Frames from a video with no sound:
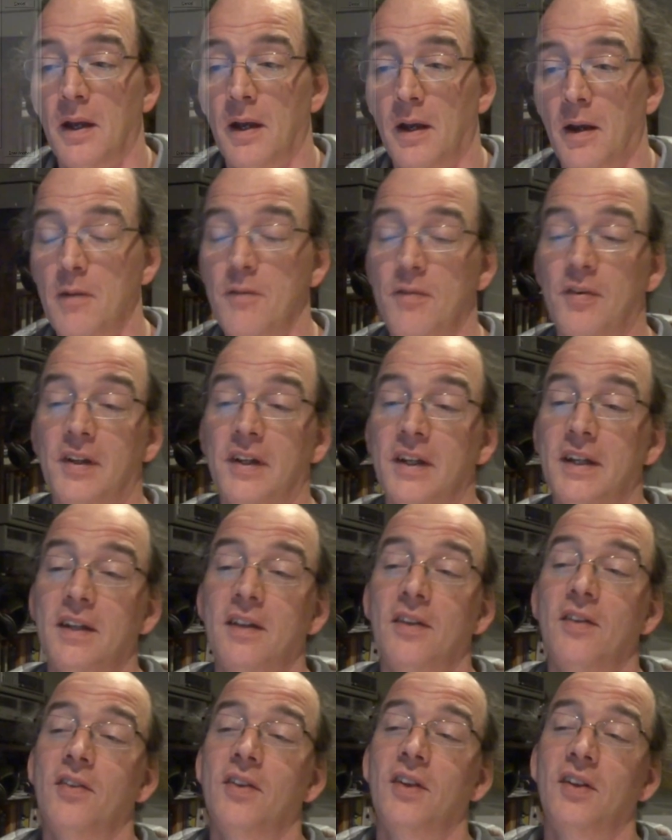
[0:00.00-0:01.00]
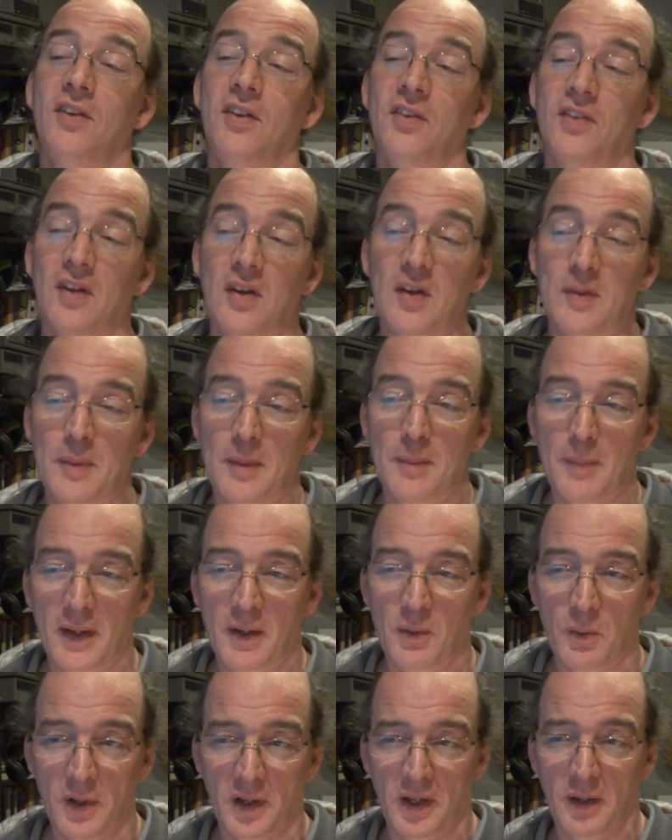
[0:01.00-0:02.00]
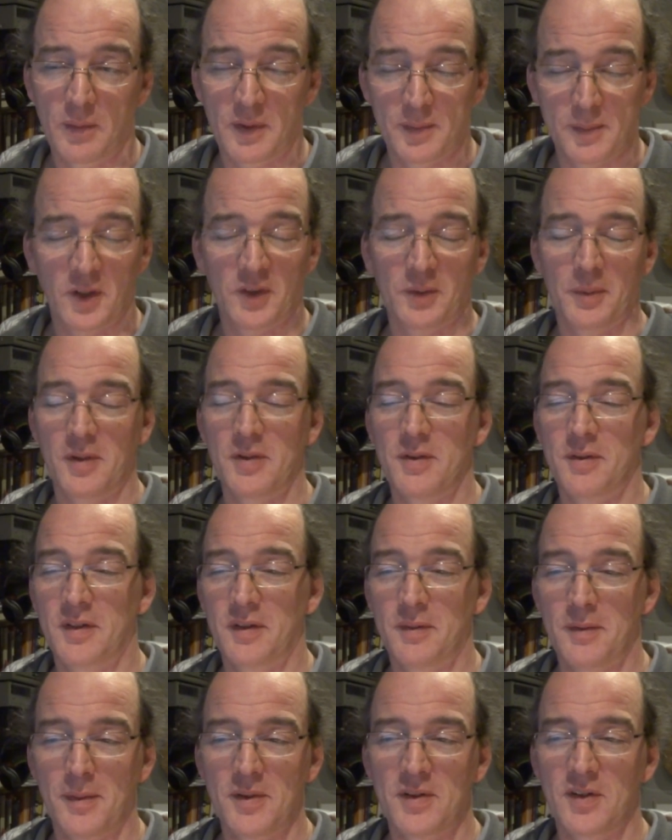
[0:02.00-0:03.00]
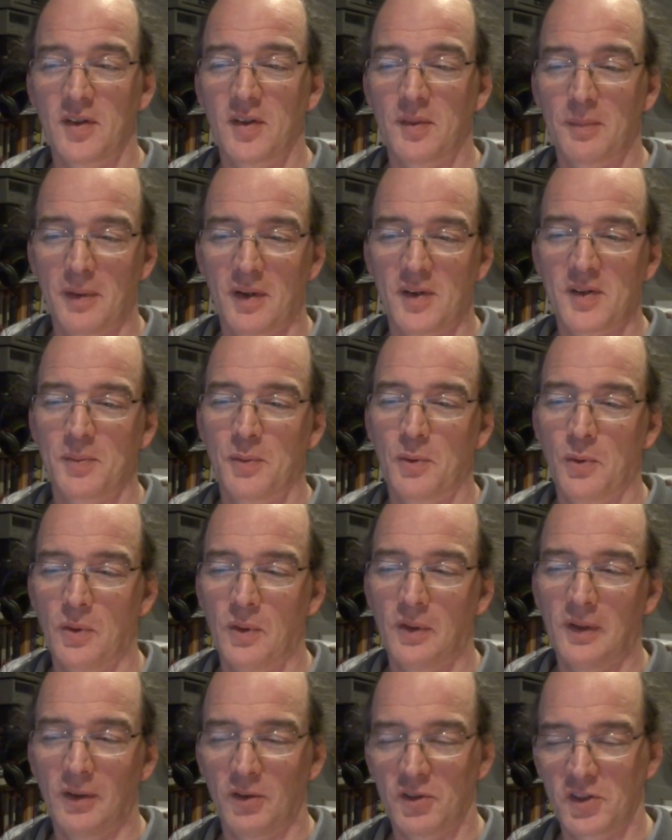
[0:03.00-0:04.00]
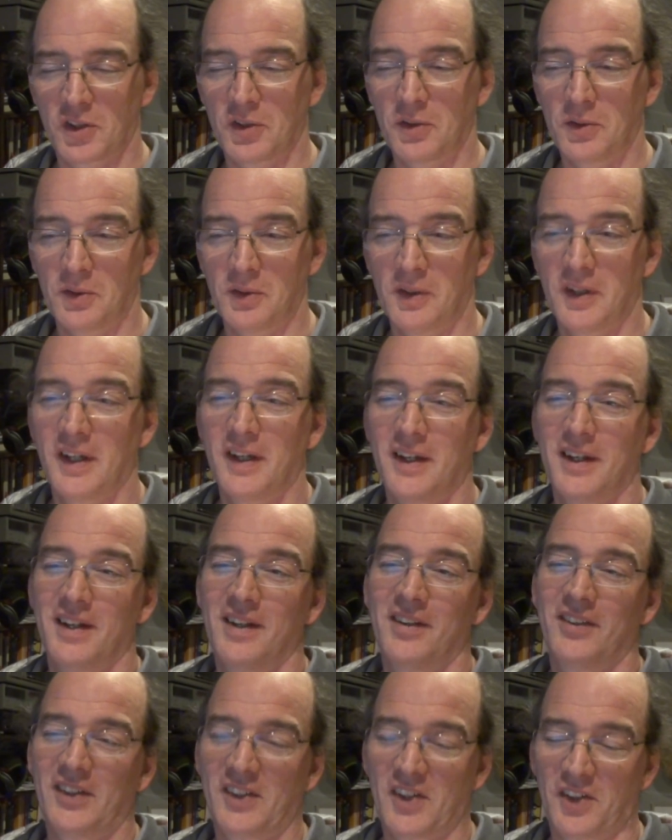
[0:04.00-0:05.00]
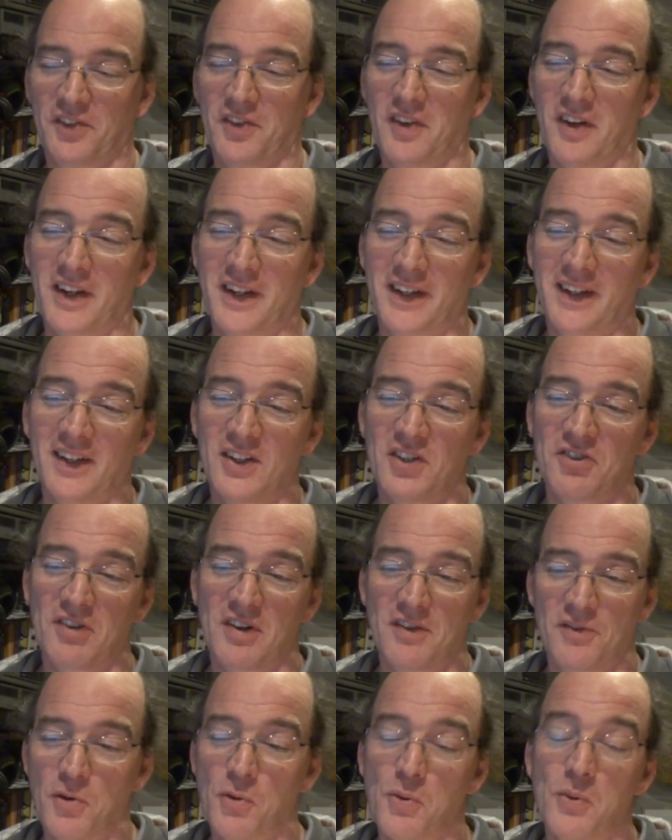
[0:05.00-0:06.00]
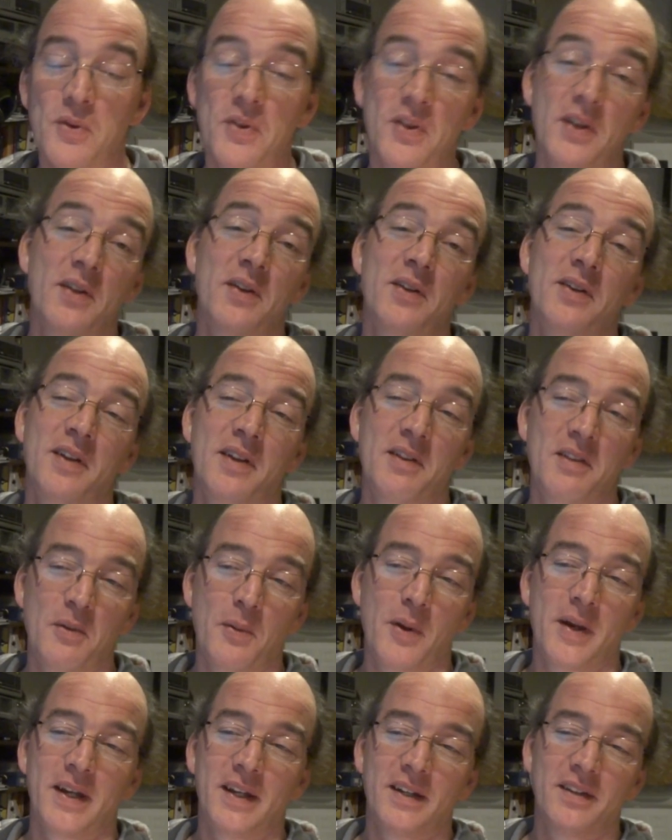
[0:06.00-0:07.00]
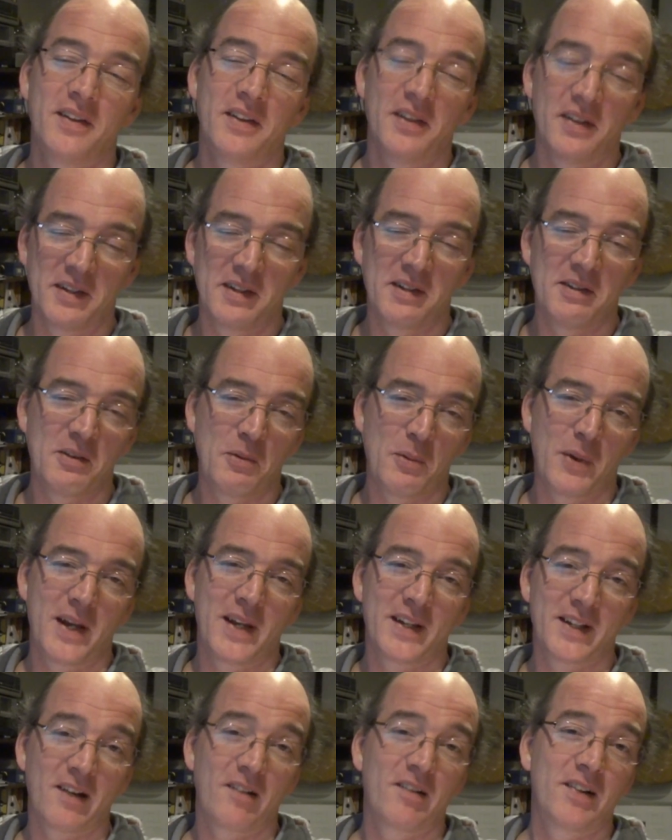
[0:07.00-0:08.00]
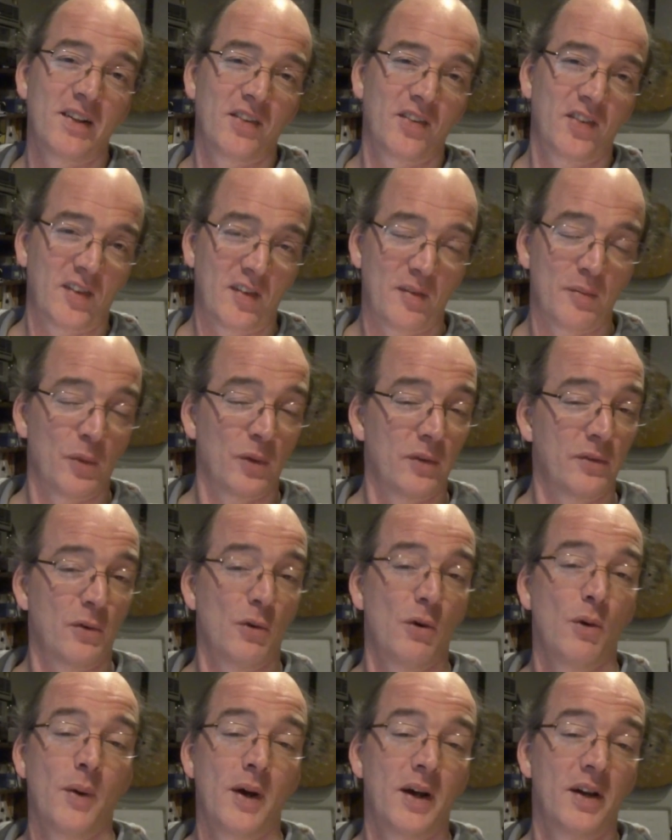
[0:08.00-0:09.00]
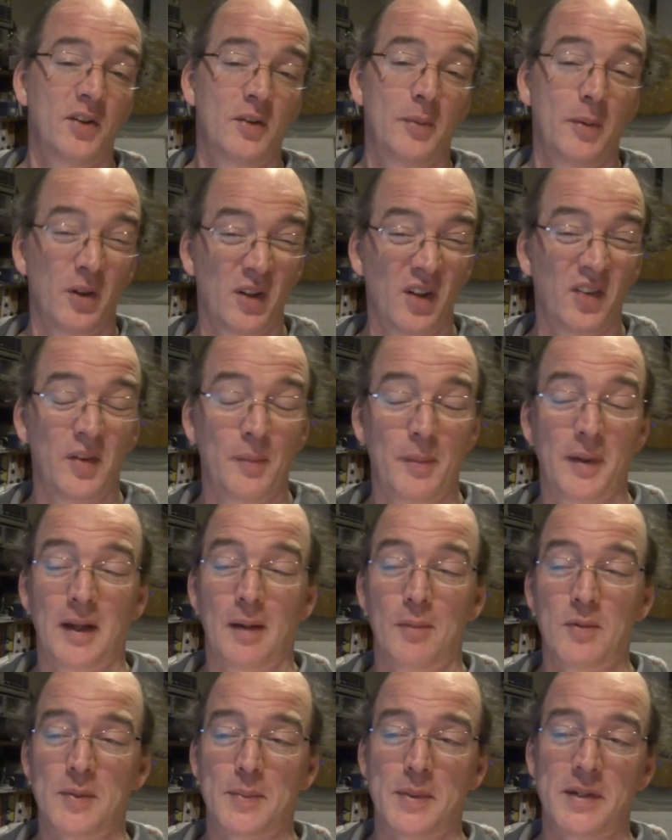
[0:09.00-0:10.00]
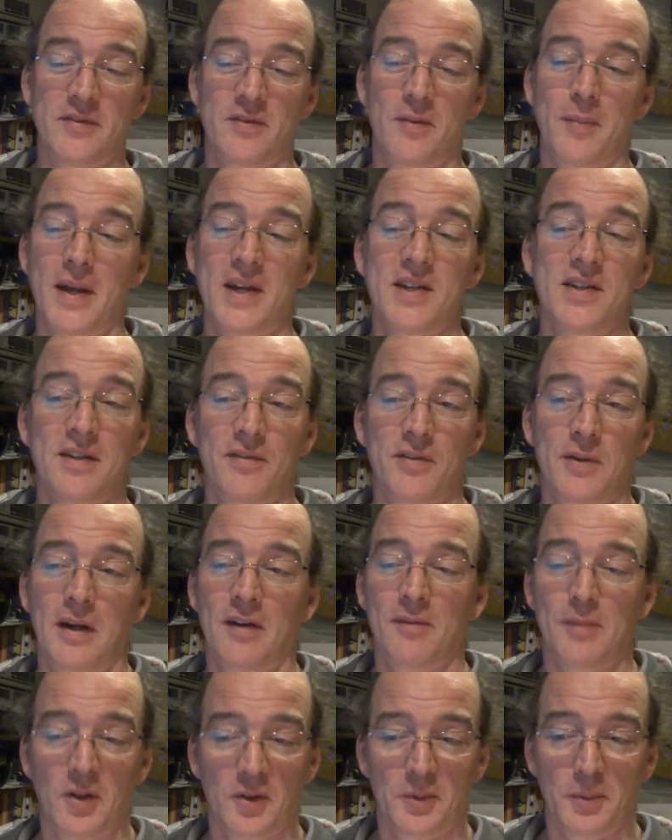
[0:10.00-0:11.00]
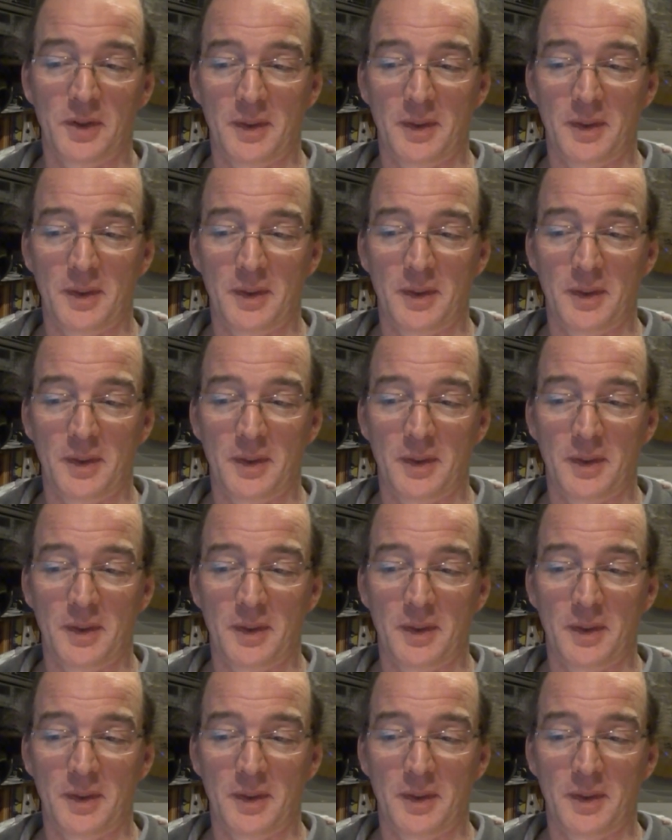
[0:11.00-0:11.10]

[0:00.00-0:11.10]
Hopefully this is going to be make working with multiple dimensions much more logical, satisfying and straightforward than the way it currently is in 7.4, where, to be honest, it becomes a bit of a mess if you have multiple